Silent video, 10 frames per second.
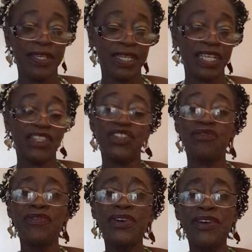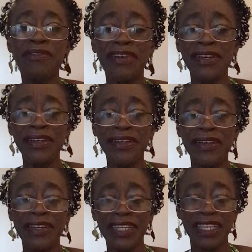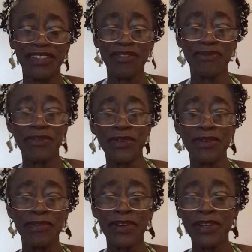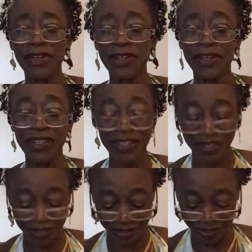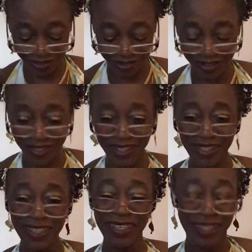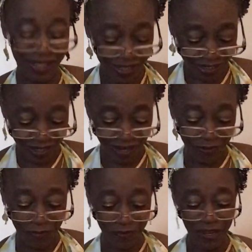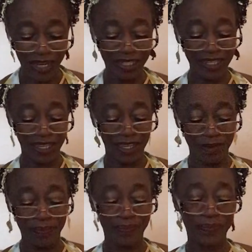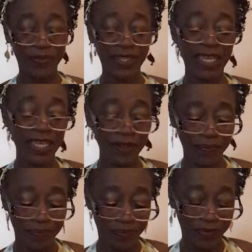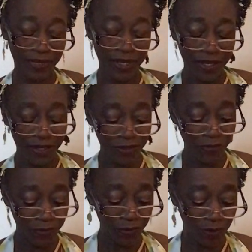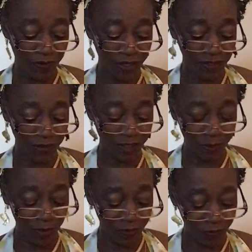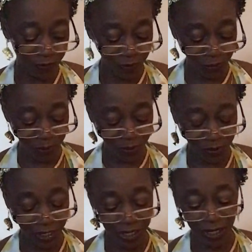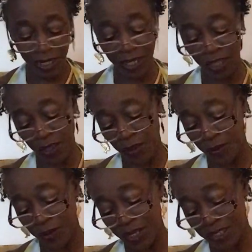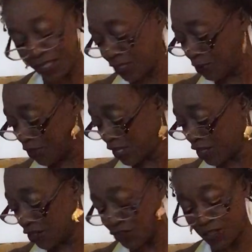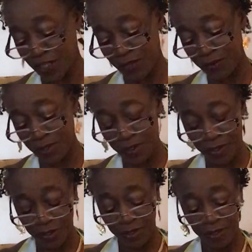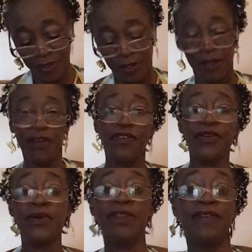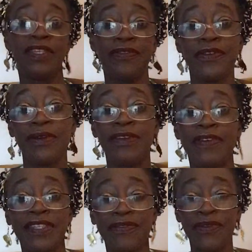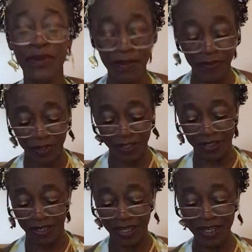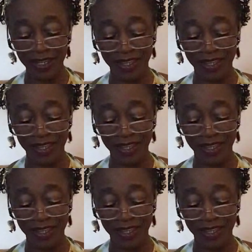Get your roar on, get your roar on. You're going to have a fine time, okay? So for all of us, for this beautiful new moon in Leo, let's see what the energy for all of us, for all of us, for all of us, eh?